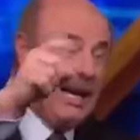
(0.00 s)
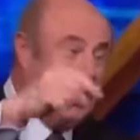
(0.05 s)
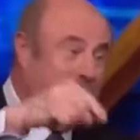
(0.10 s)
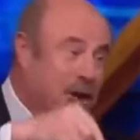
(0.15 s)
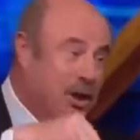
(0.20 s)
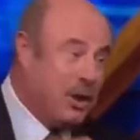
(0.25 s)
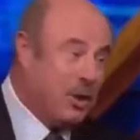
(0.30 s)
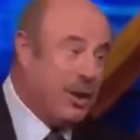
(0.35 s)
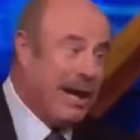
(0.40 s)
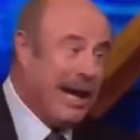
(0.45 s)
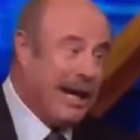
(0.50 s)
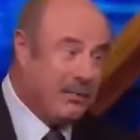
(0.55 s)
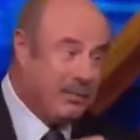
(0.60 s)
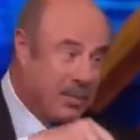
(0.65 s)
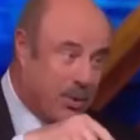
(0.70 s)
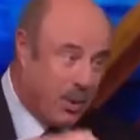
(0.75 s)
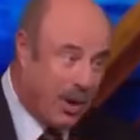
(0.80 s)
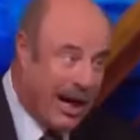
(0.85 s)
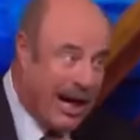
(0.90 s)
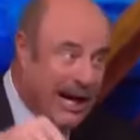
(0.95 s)
A, you
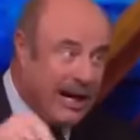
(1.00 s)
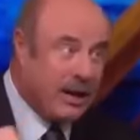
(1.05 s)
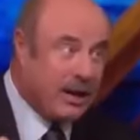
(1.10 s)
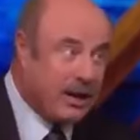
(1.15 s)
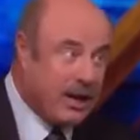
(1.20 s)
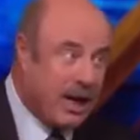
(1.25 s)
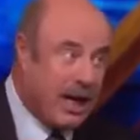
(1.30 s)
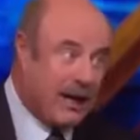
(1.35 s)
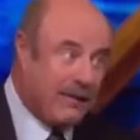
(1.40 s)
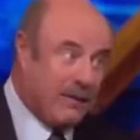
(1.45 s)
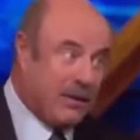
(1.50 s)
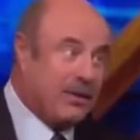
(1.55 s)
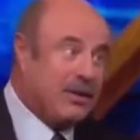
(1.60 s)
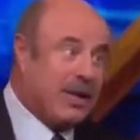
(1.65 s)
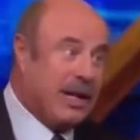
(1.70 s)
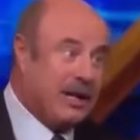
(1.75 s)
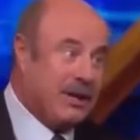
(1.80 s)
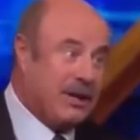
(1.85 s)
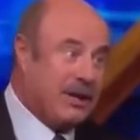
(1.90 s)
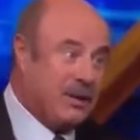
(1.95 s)
had prior
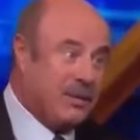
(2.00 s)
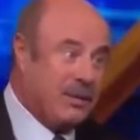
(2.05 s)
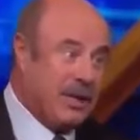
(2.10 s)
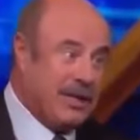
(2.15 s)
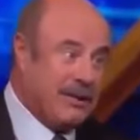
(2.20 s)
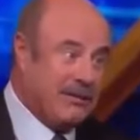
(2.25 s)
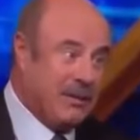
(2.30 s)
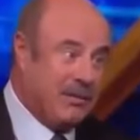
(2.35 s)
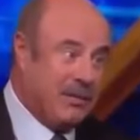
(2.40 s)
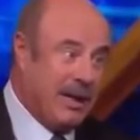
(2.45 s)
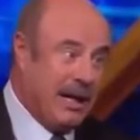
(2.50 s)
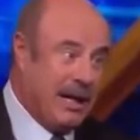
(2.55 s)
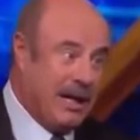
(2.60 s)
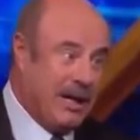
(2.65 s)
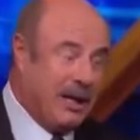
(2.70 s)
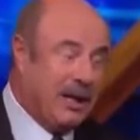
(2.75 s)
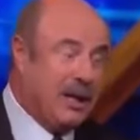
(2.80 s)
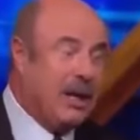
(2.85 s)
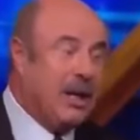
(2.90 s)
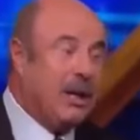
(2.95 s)
conversation with him about
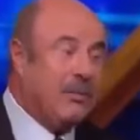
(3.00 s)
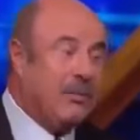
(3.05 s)
it